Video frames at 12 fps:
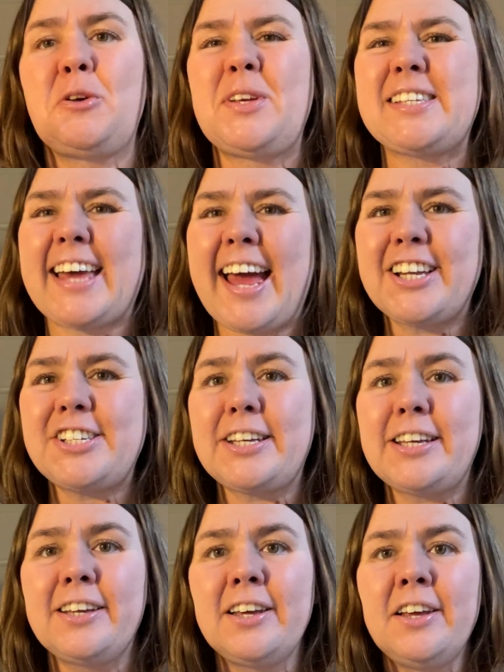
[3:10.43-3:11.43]
It's
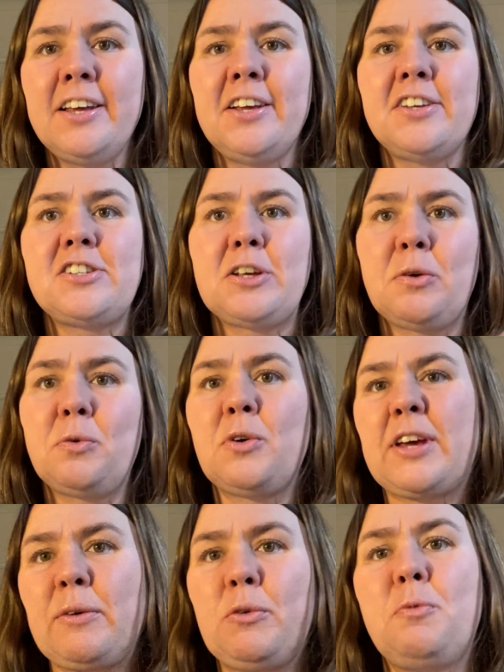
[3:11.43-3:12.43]
catchy, so
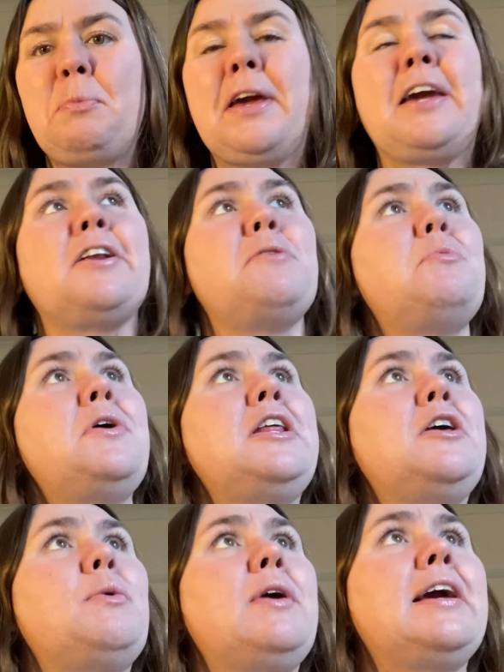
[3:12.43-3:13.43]
we'll pick it up
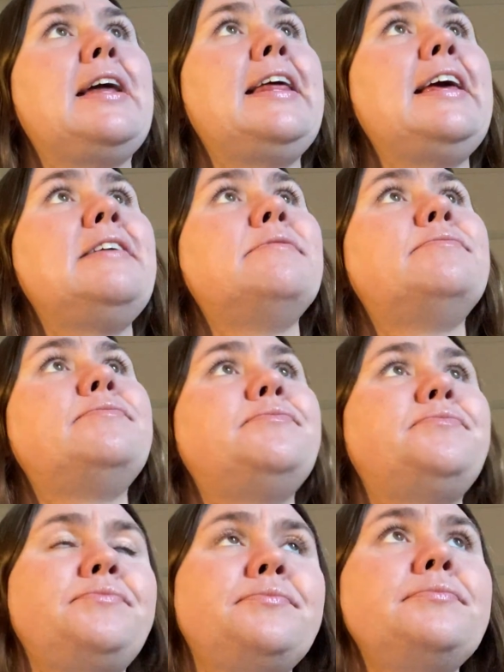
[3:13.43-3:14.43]
pretty quickly.
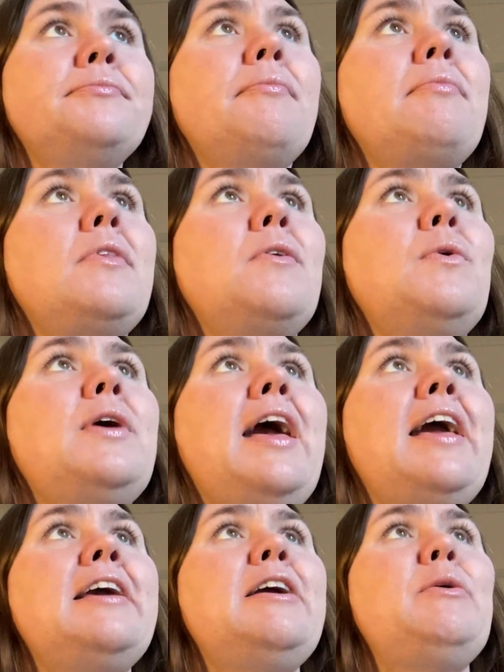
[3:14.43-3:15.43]

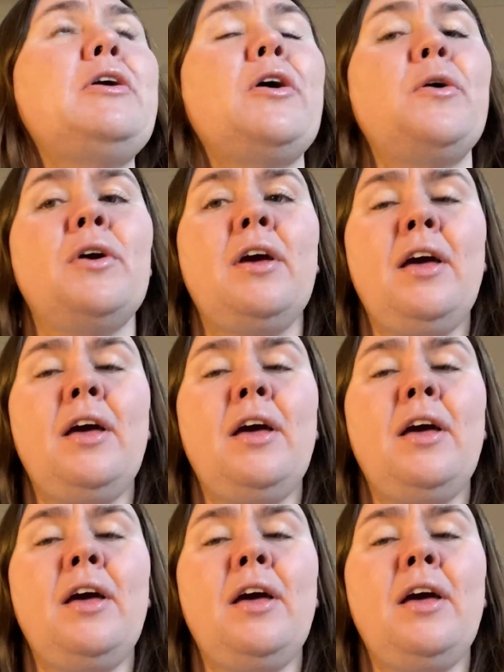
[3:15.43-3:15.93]
Okay, here we go.